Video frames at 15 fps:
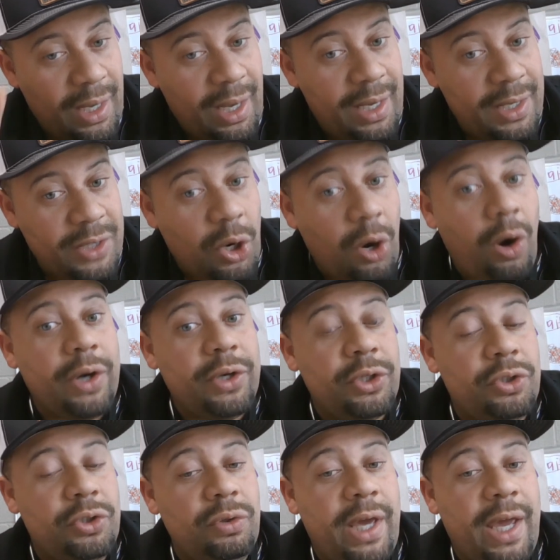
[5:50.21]
It's hard to
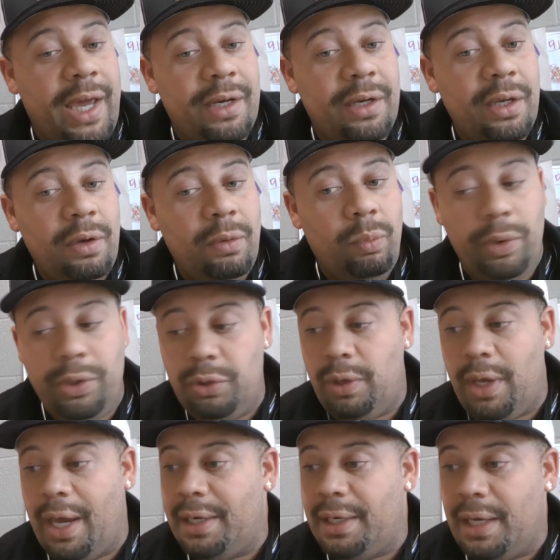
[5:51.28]
do that when you
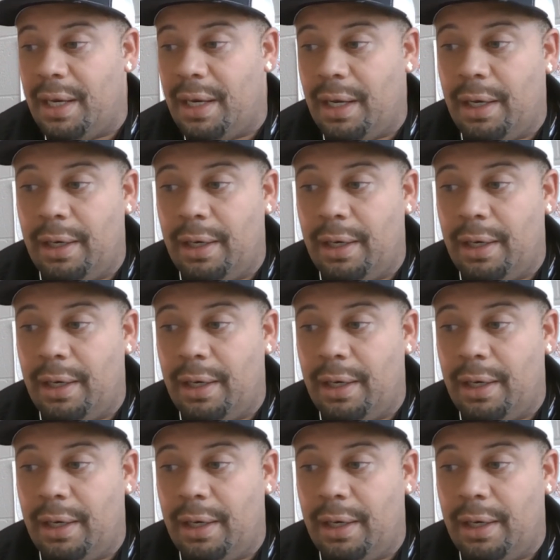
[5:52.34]
got that